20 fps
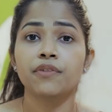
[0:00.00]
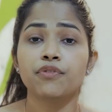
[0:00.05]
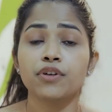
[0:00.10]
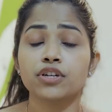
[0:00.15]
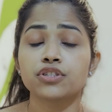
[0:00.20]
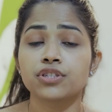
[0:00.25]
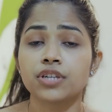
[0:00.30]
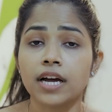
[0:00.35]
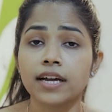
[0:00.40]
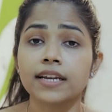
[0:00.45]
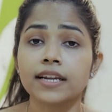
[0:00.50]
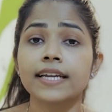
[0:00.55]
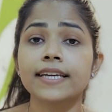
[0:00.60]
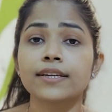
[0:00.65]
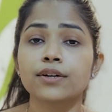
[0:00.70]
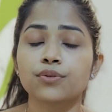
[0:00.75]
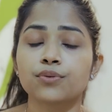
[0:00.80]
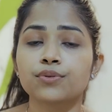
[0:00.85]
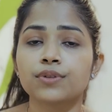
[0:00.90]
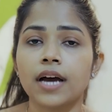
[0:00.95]
If you are struggling
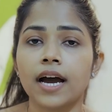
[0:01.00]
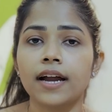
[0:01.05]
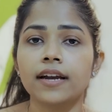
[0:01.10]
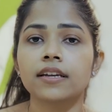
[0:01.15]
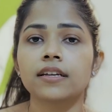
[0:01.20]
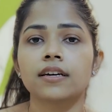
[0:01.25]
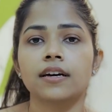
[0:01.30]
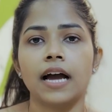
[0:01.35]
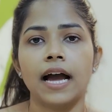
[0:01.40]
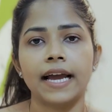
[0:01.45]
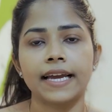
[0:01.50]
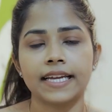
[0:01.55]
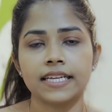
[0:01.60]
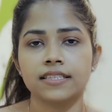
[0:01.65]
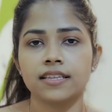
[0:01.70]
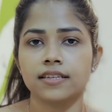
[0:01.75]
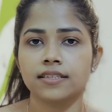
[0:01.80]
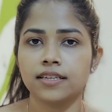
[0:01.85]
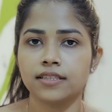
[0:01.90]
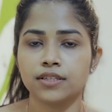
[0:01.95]
to do that I can
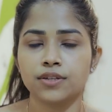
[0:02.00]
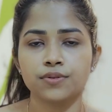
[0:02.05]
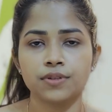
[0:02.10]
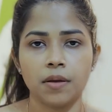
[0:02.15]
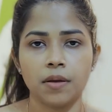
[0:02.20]
suggest you